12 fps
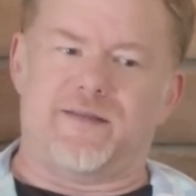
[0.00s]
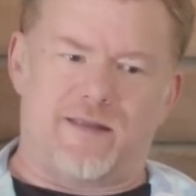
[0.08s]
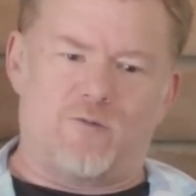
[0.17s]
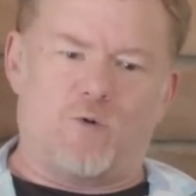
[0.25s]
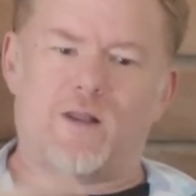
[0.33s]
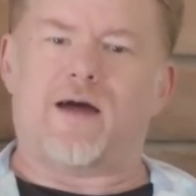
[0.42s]
and
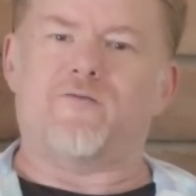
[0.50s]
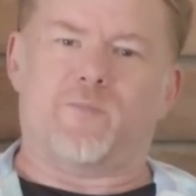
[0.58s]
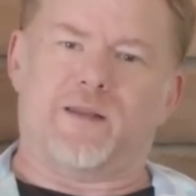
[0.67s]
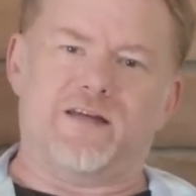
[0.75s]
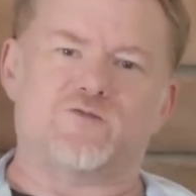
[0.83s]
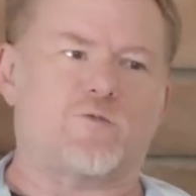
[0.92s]
then we'll have a
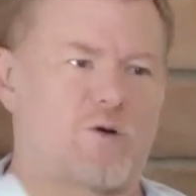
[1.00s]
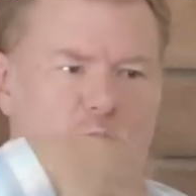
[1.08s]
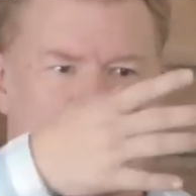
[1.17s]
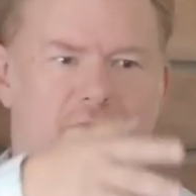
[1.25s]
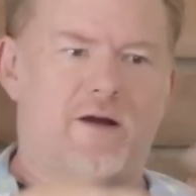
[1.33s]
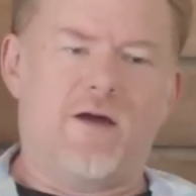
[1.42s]
place
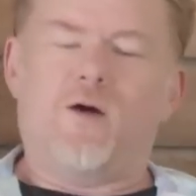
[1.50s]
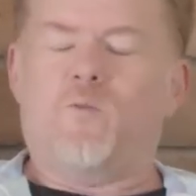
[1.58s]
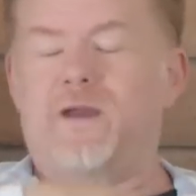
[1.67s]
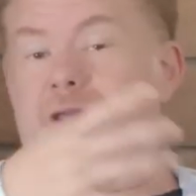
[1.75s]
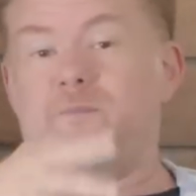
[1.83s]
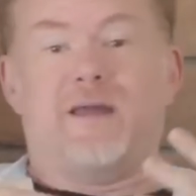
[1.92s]
where
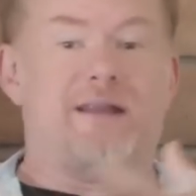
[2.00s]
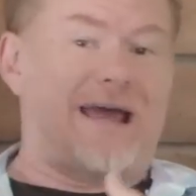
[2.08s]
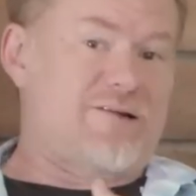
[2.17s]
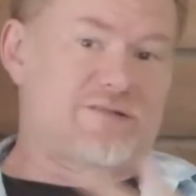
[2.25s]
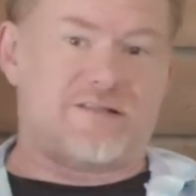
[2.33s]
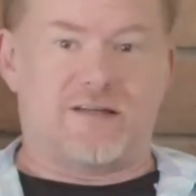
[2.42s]
we can be
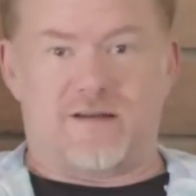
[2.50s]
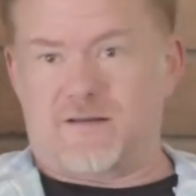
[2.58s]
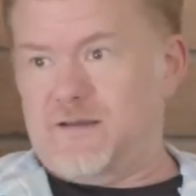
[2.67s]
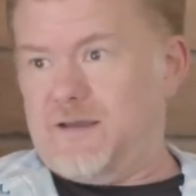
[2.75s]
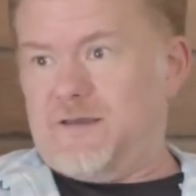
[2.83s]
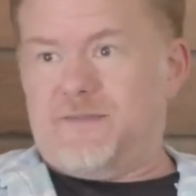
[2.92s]

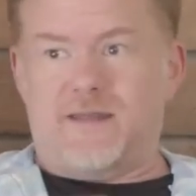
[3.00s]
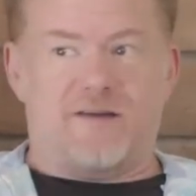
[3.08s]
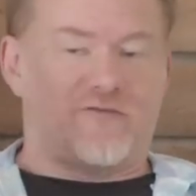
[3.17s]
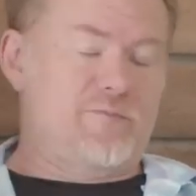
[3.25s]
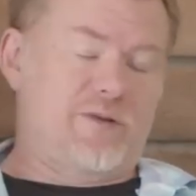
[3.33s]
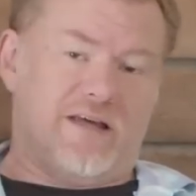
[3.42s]
announcing the
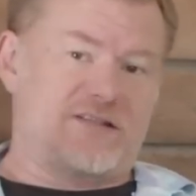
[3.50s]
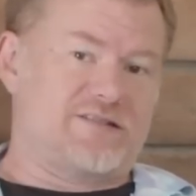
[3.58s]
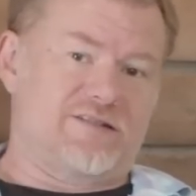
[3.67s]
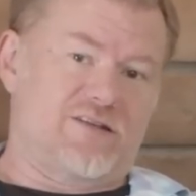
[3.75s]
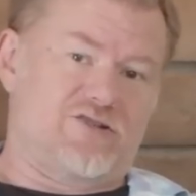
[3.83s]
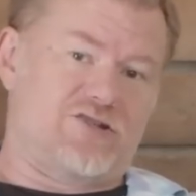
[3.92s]
different
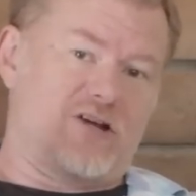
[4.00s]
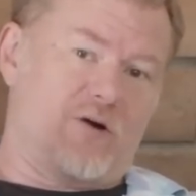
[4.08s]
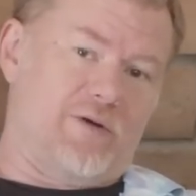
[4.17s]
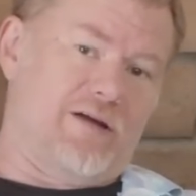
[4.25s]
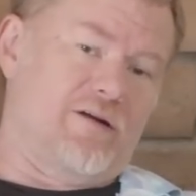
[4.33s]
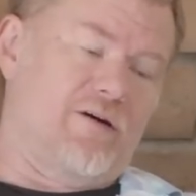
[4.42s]
places it's
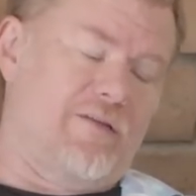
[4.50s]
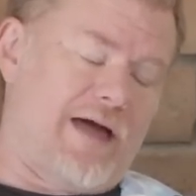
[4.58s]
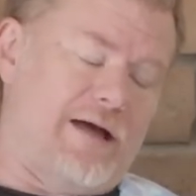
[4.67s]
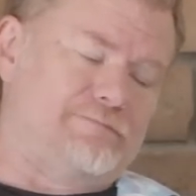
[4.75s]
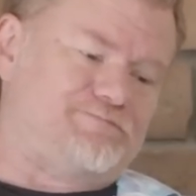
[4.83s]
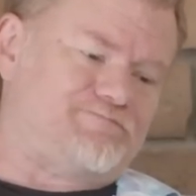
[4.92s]
showing and all
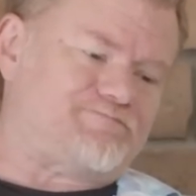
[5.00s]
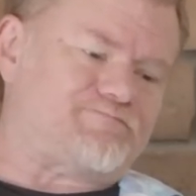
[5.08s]
that.